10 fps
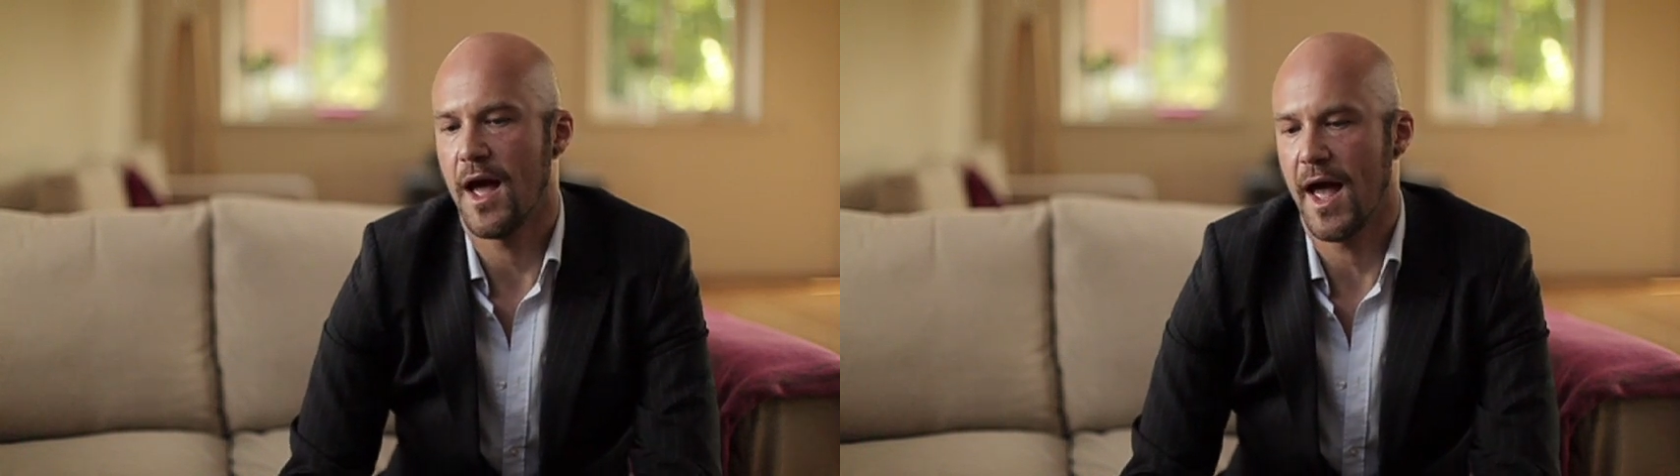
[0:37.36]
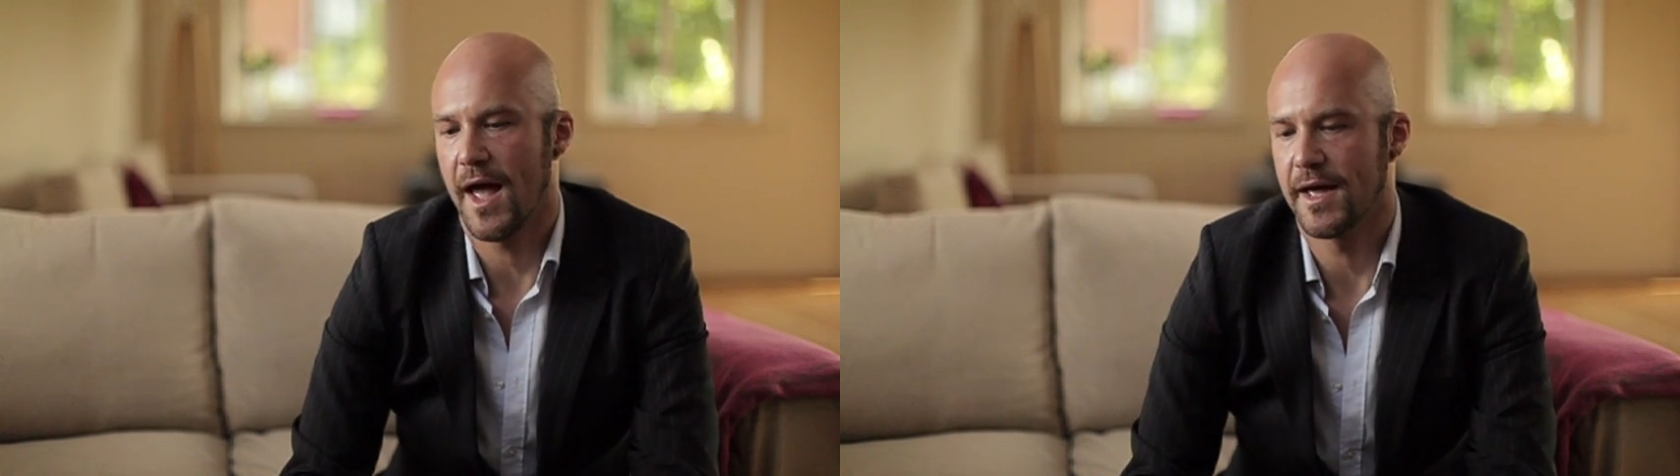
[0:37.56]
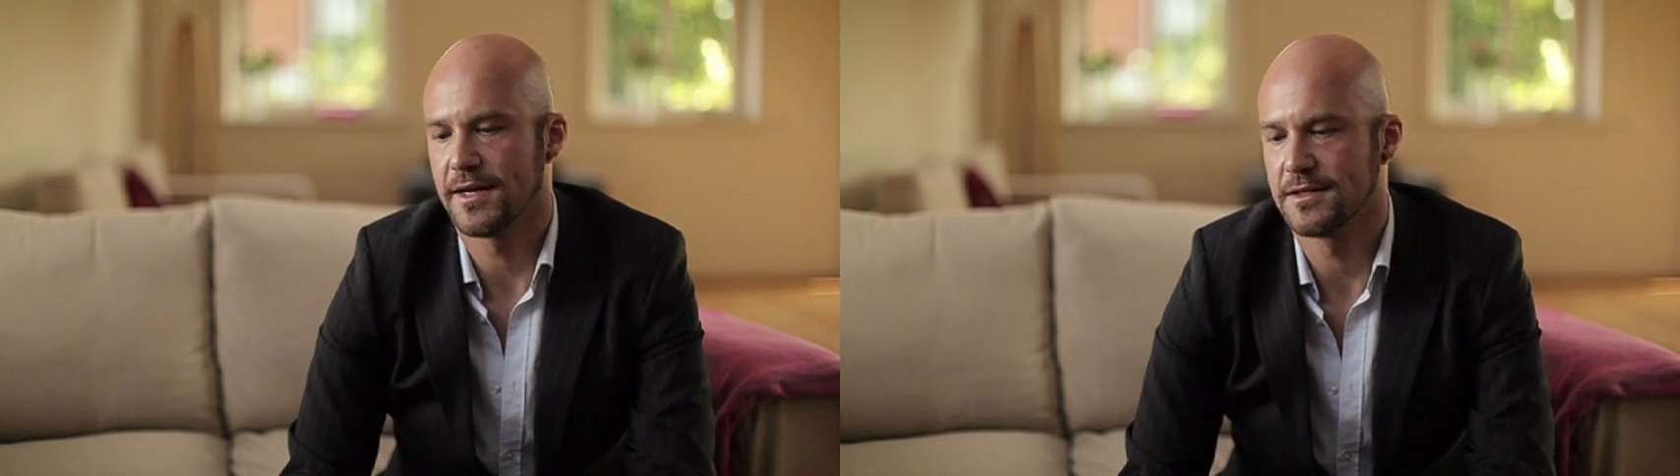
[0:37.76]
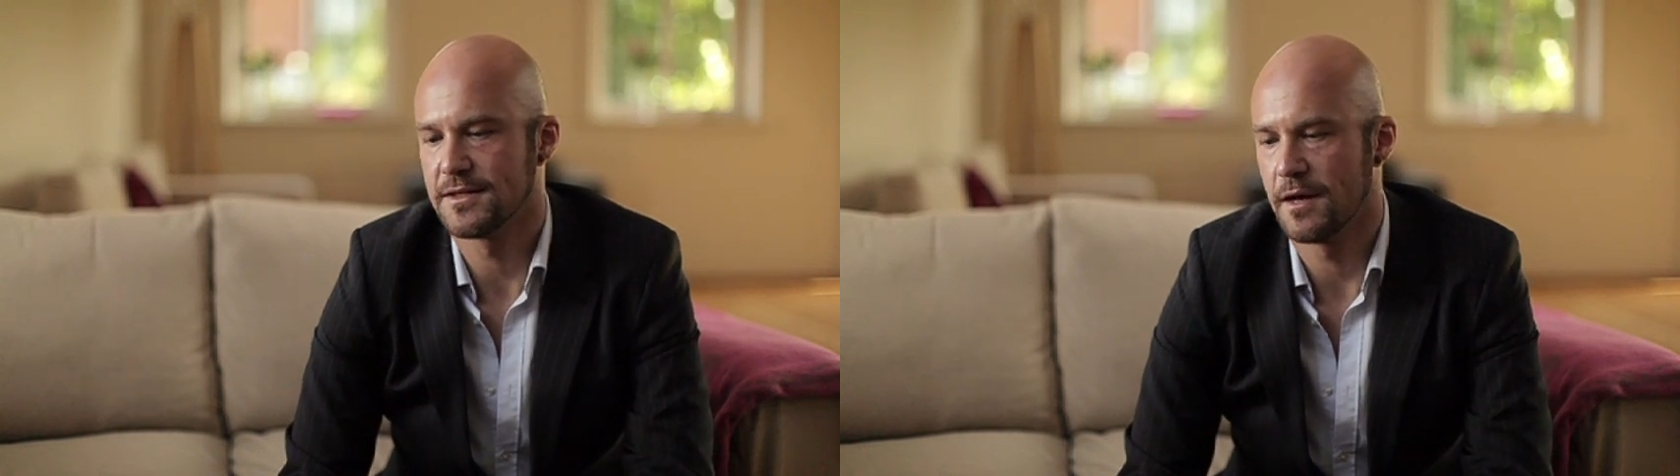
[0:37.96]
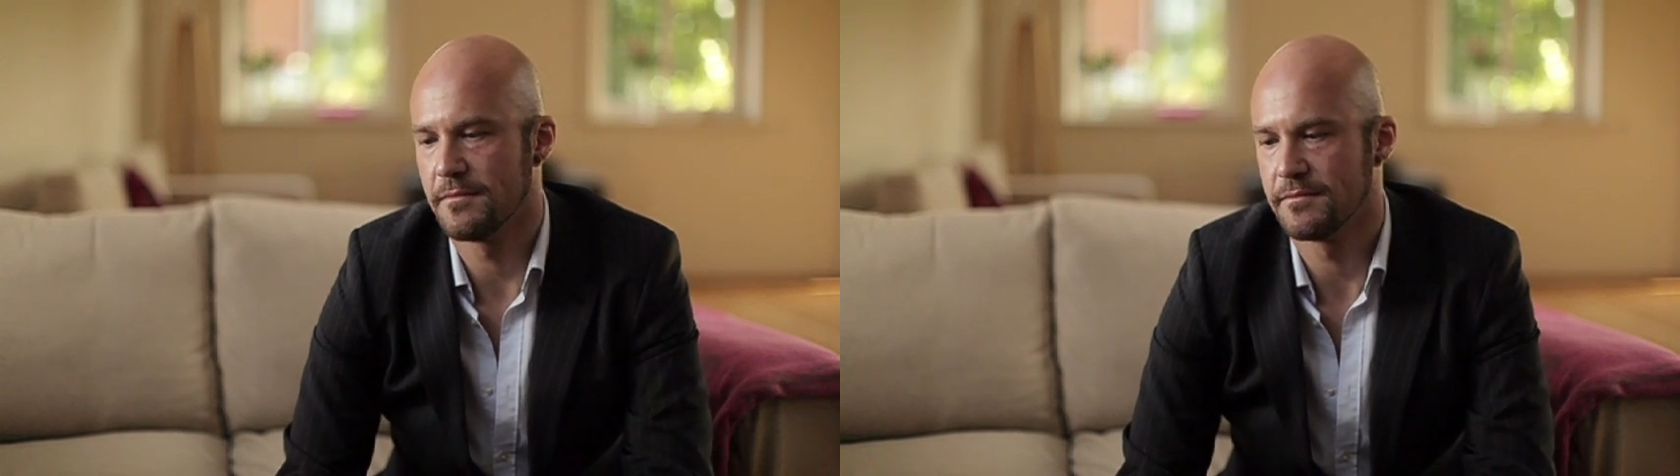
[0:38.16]

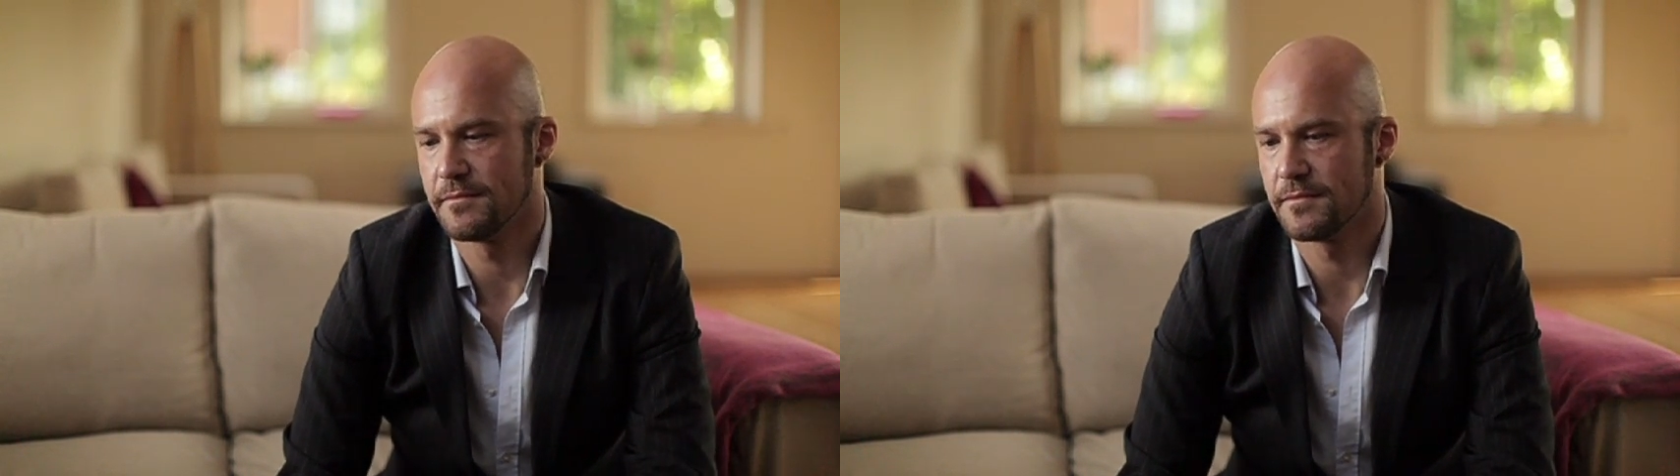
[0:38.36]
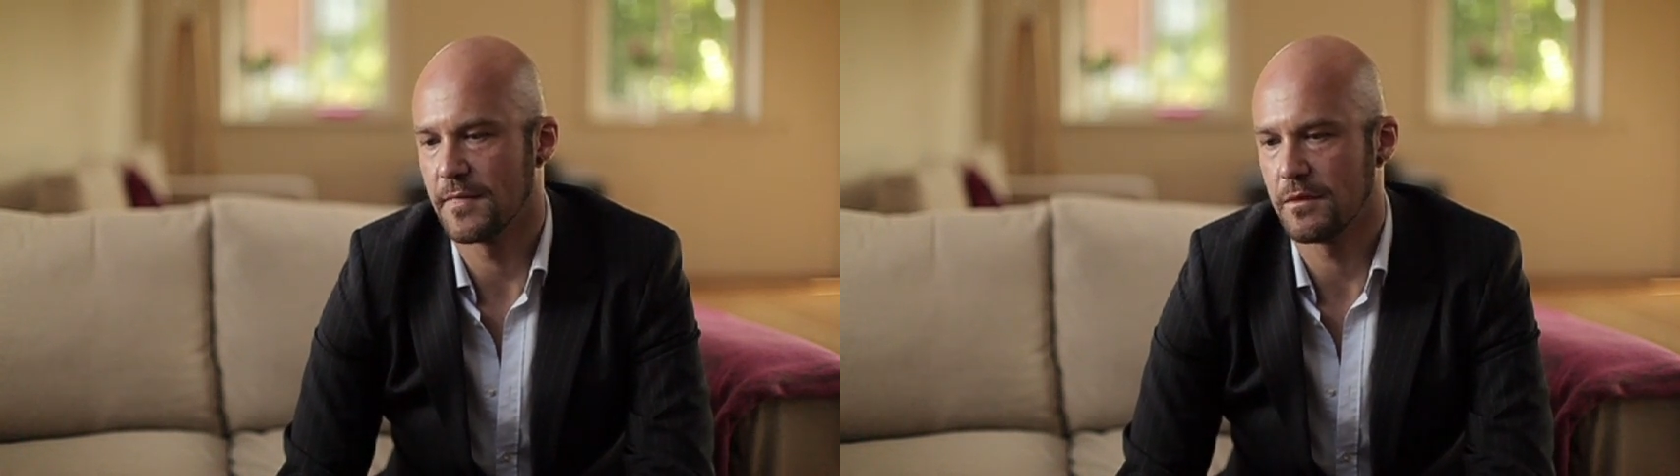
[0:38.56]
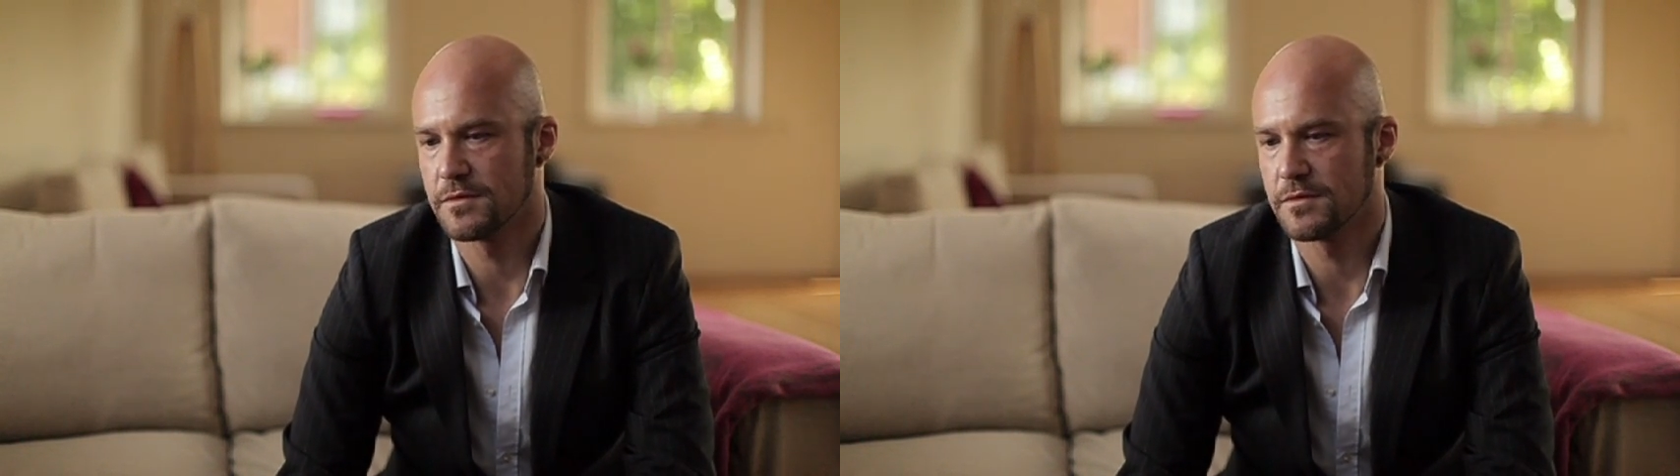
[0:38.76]
And I